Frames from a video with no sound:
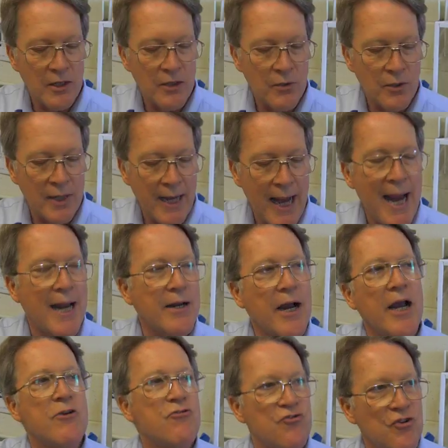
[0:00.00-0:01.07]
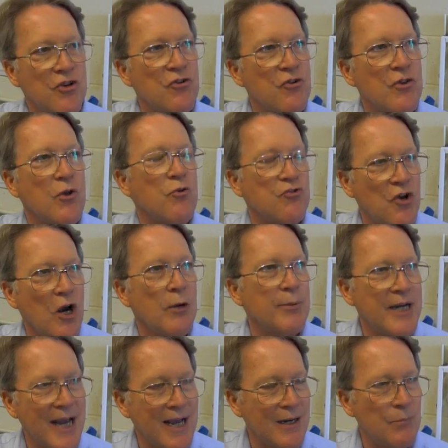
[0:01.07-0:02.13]
You can add hydrogen to those
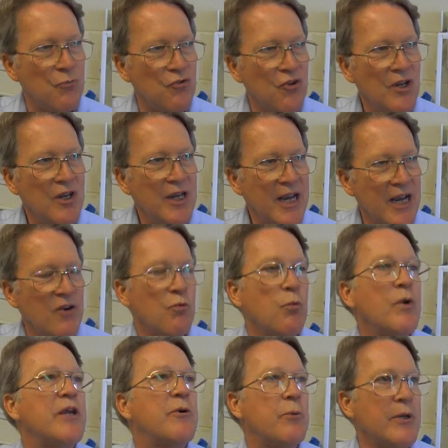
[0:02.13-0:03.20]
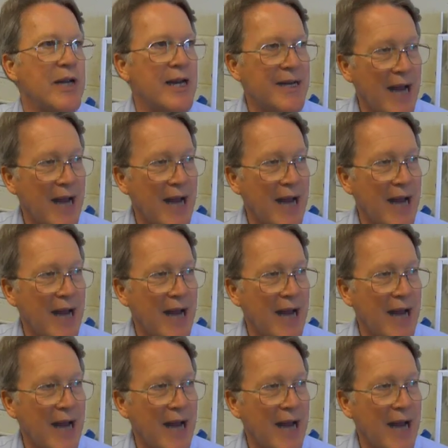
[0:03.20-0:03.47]
carbon atoms and recreate